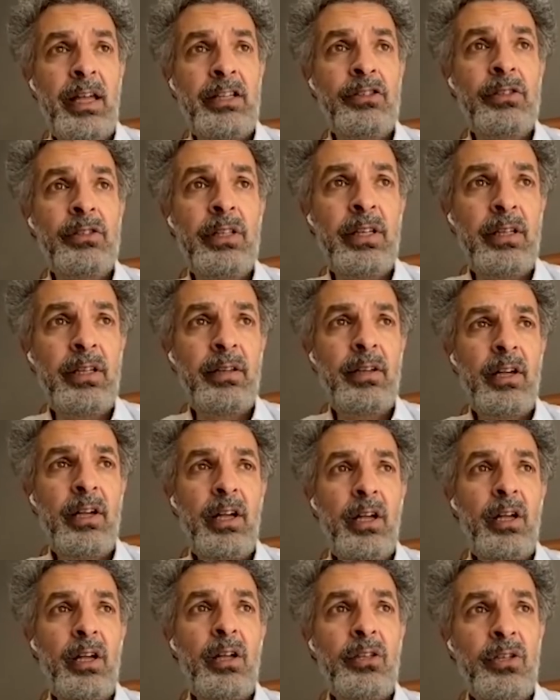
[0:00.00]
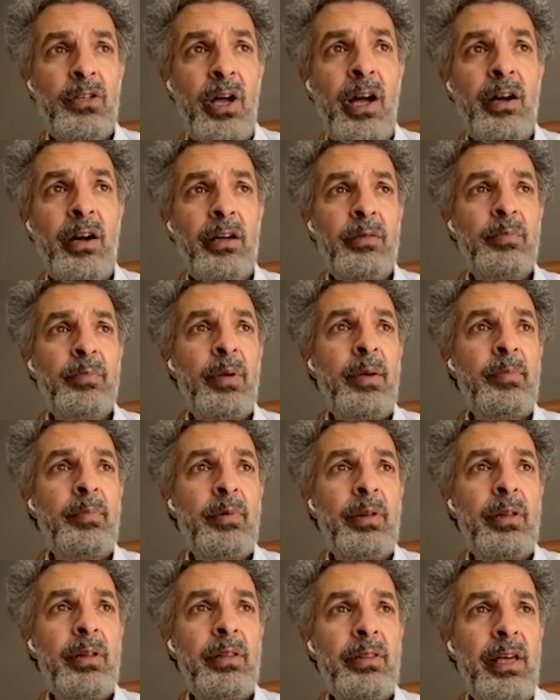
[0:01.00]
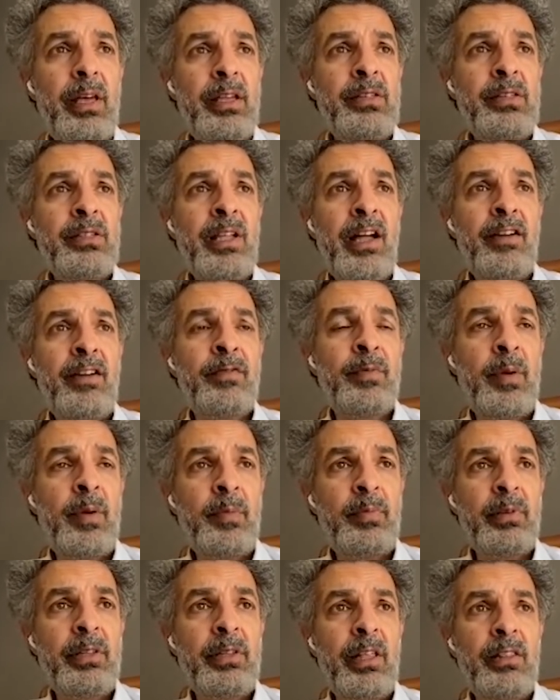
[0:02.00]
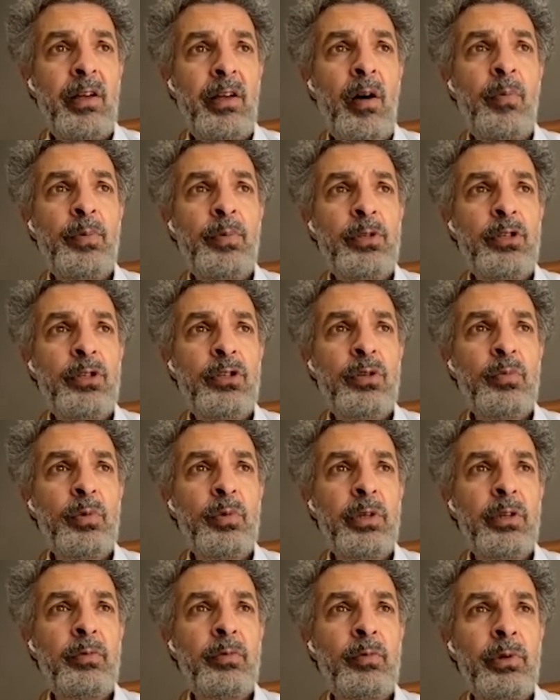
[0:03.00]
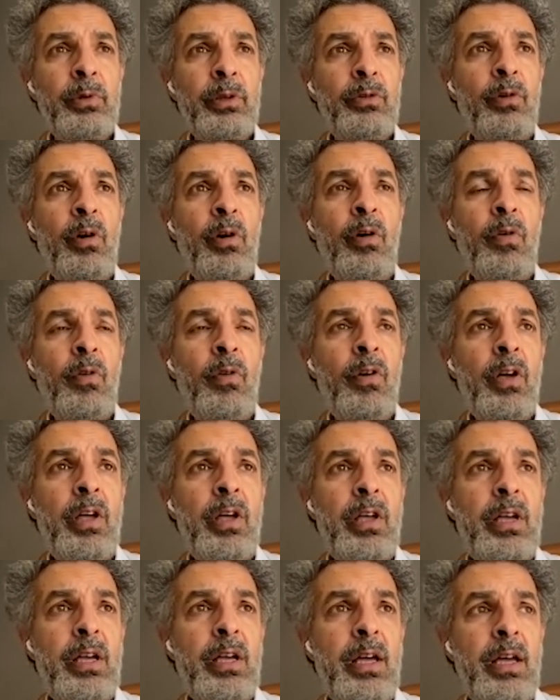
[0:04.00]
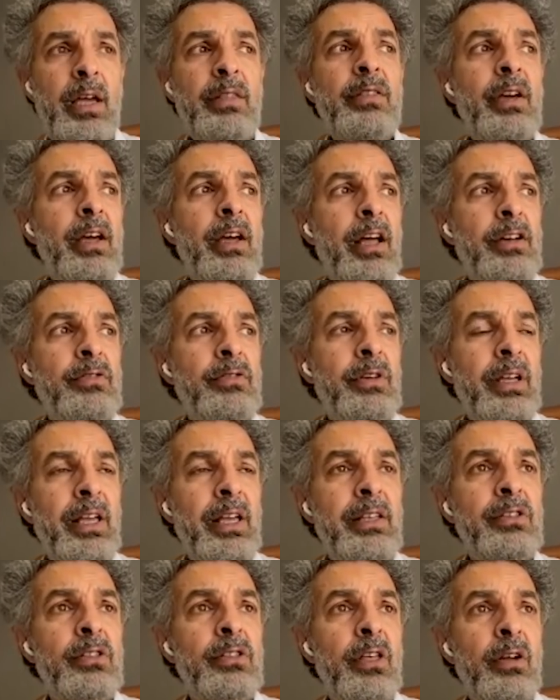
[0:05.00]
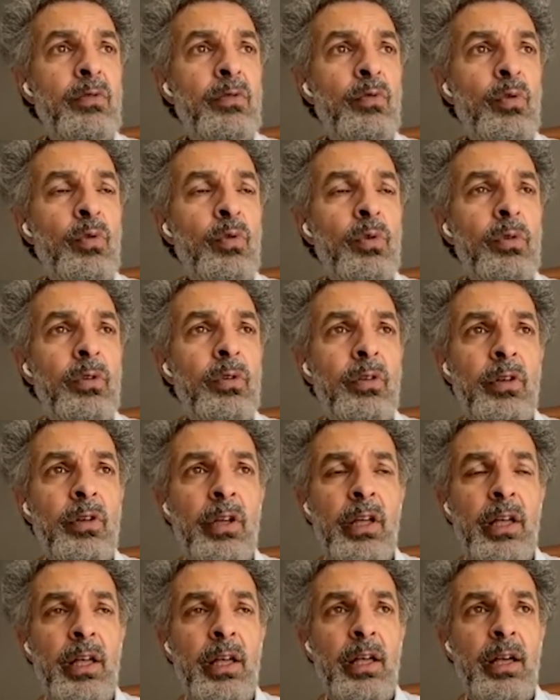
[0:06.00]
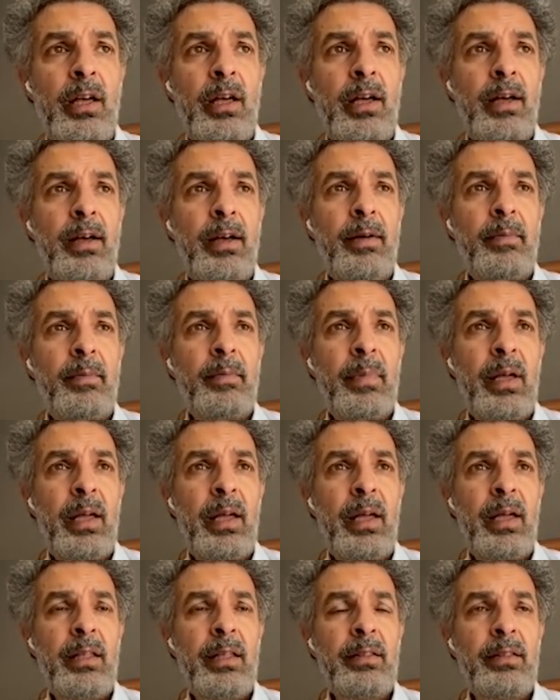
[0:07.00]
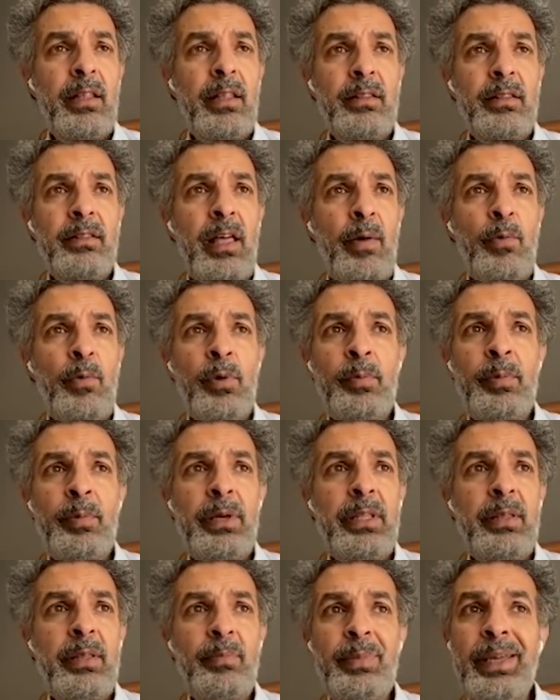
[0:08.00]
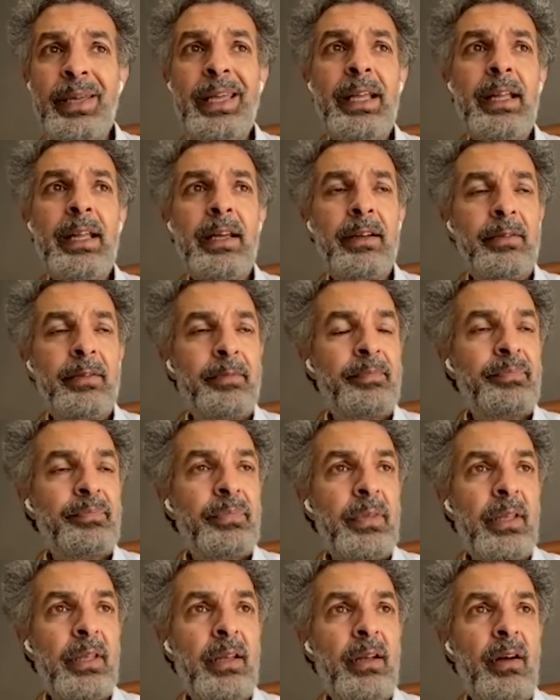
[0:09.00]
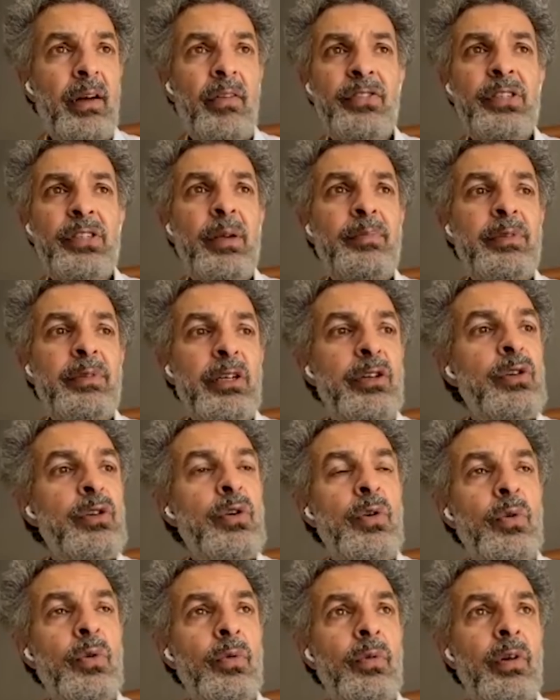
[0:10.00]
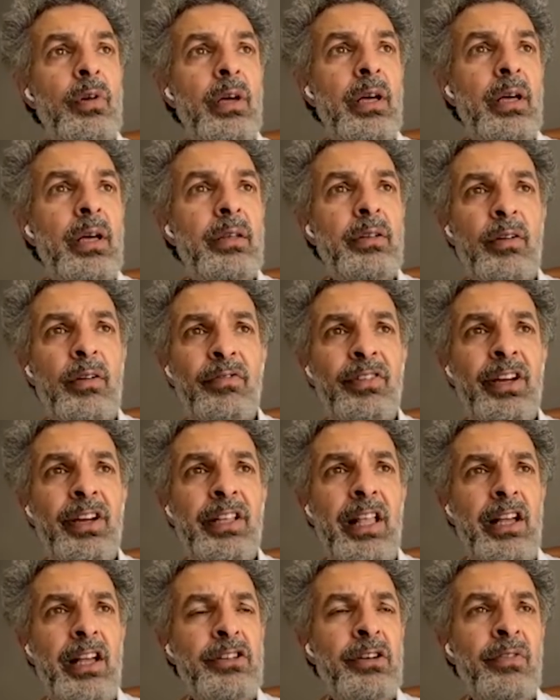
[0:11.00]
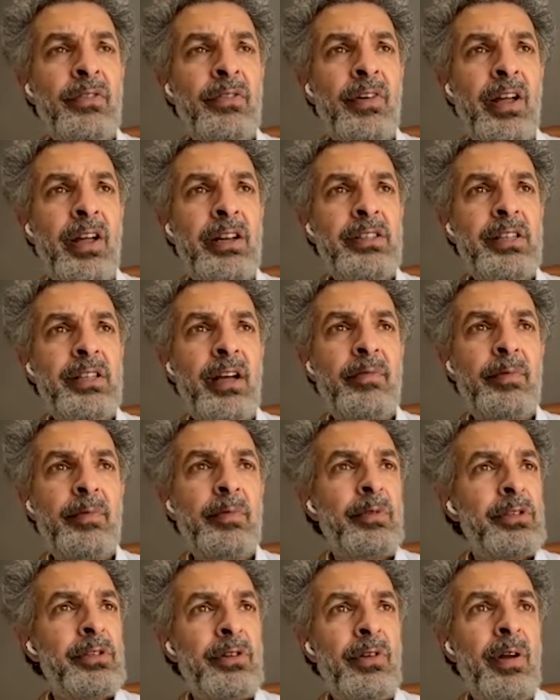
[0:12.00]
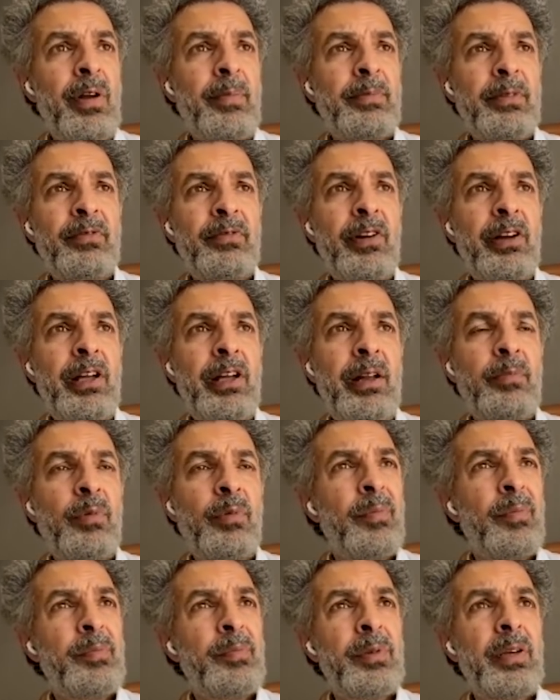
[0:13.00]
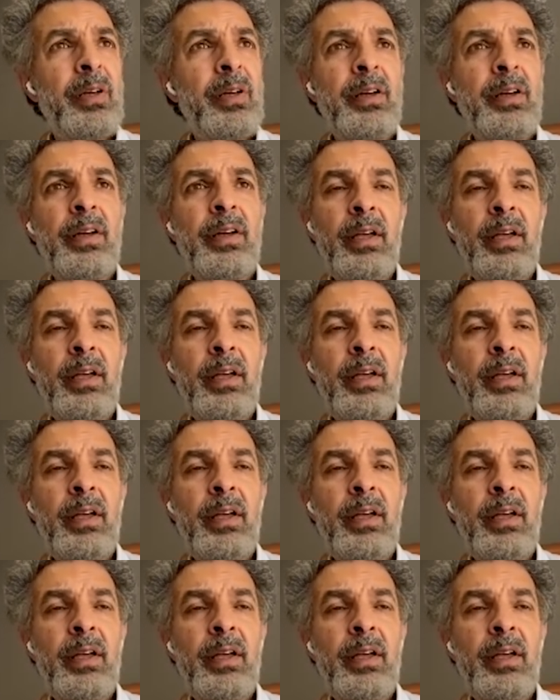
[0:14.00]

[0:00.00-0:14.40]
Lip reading: actually target people and they starve people, that opposition will grow in the country against their rule. And that will be the beginning of something new. Don't forget, Ashraf Ghani's government was corrupt and very unpopular.